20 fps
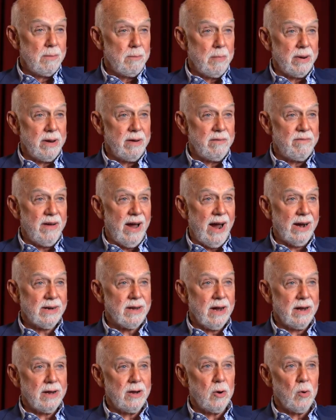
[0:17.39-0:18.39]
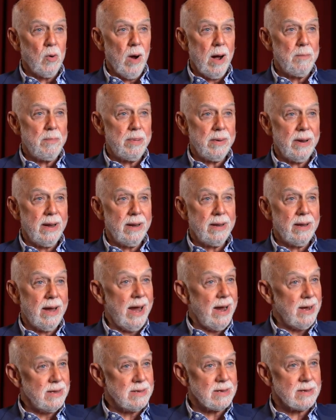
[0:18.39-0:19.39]
But in fact, I grew up in
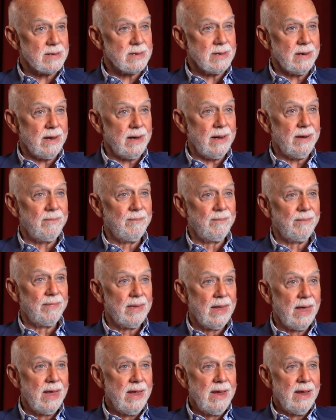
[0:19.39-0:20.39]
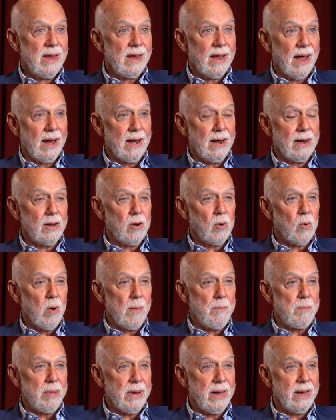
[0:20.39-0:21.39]
Kansas City. And I grew
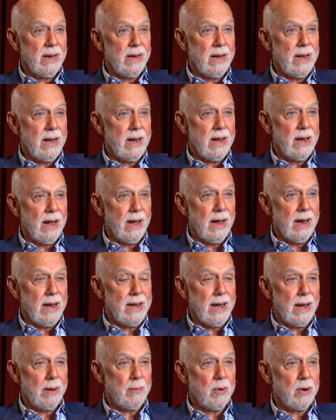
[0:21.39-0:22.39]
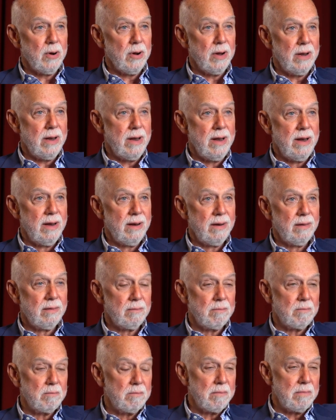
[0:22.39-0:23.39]
up in a neighborhood
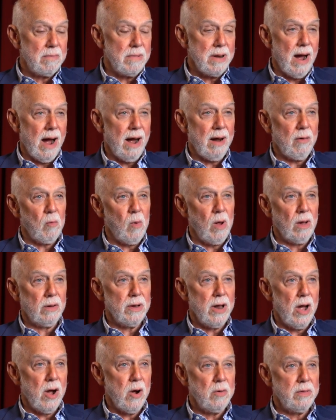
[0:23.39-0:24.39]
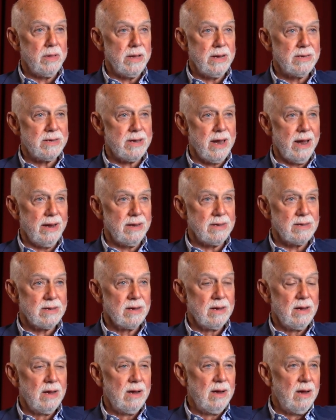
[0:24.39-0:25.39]
not well known these days
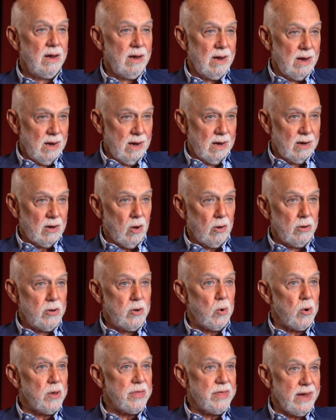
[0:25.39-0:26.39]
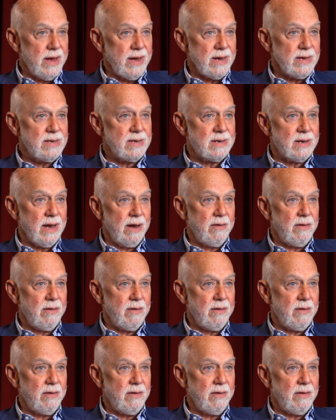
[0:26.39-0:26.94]
called Northeast.